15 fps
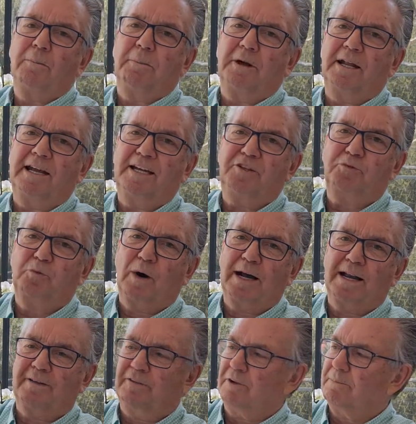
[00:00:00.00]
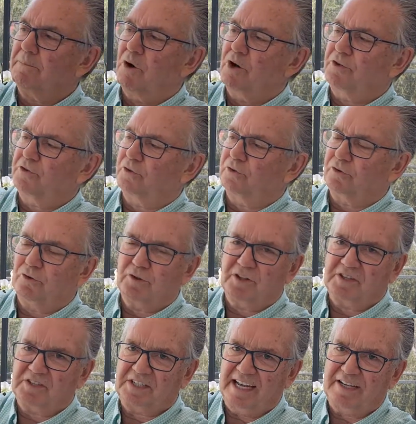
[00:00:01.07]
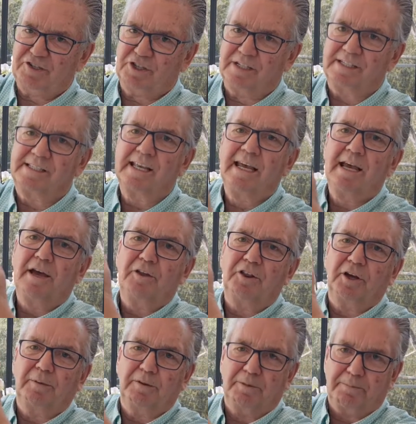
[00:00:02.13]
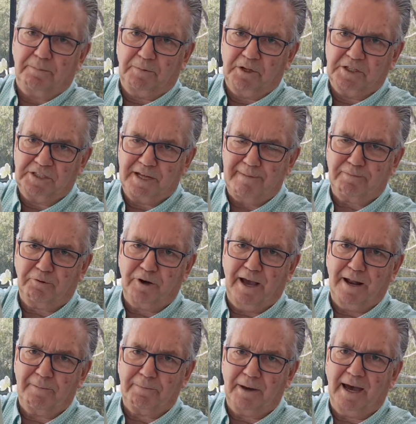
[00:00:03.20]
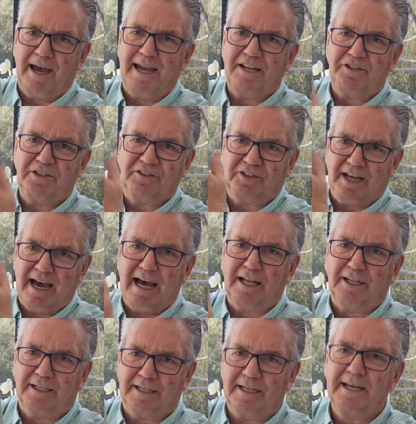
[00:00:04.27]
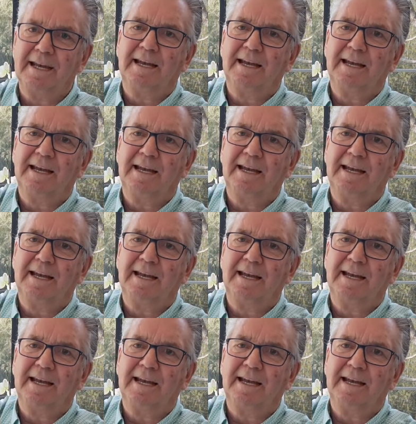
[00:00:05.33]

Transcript: but each one of the modules or the sessions, the separator page is coloured,